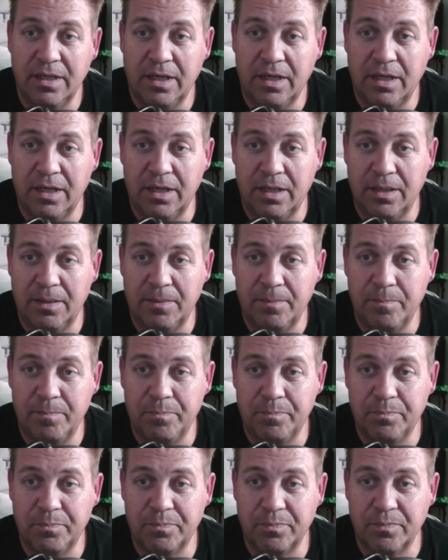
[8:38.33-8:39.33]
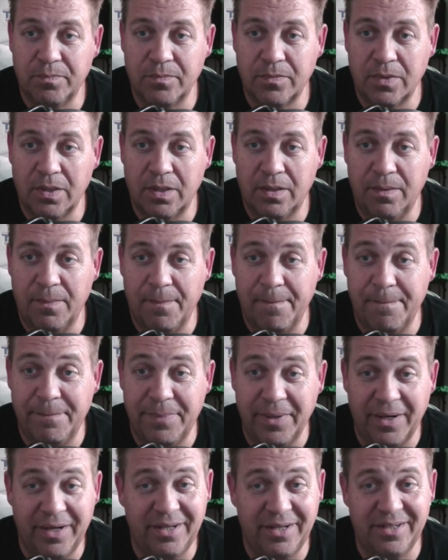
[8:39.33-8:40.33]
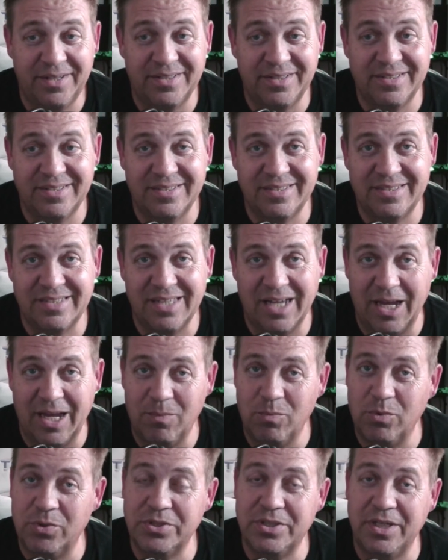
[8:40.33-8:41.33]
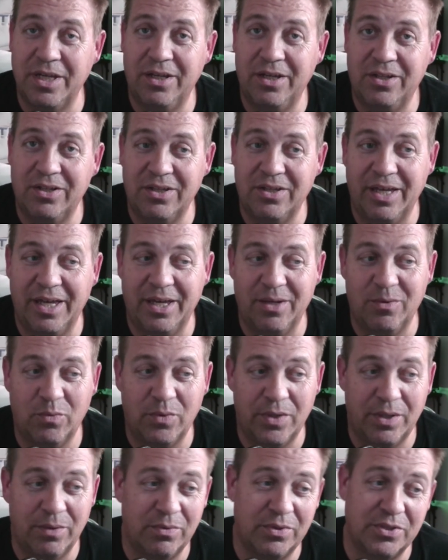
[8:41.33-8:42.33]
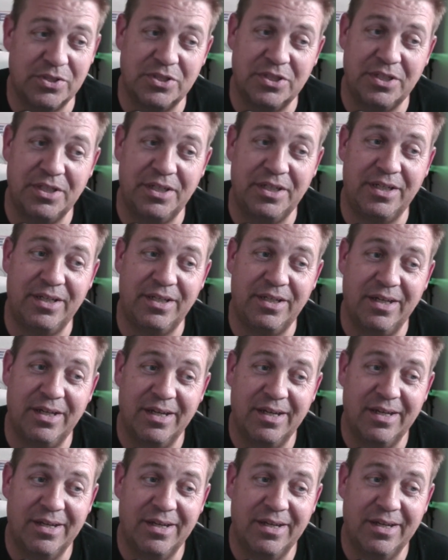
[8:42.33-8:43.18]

But time will tell, and we will see